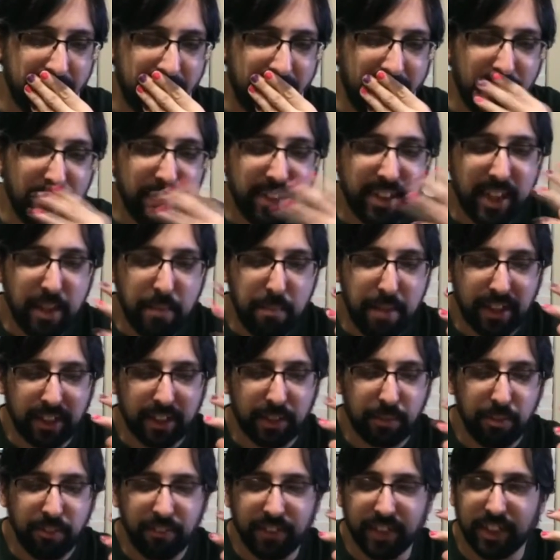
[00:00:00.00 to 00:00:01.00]
like everything about
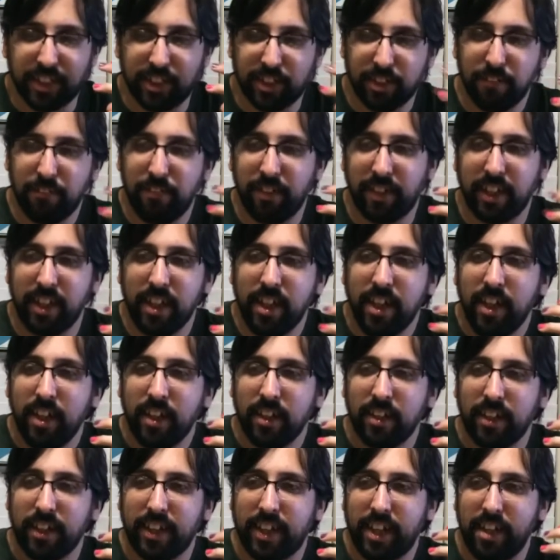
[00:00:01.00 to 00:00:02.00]
this movie is so fucking
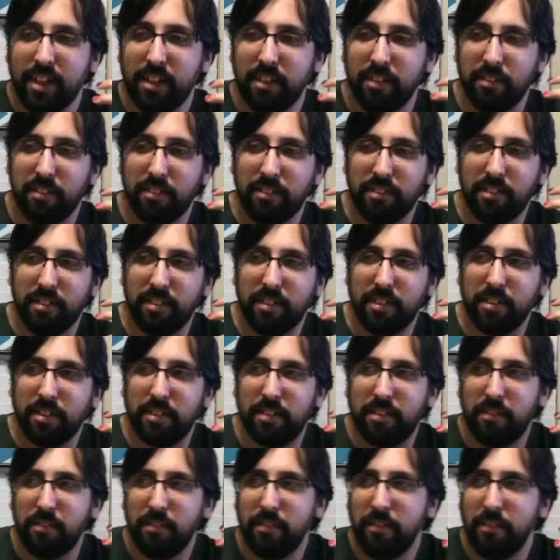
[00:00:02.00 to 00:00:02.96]
like you know the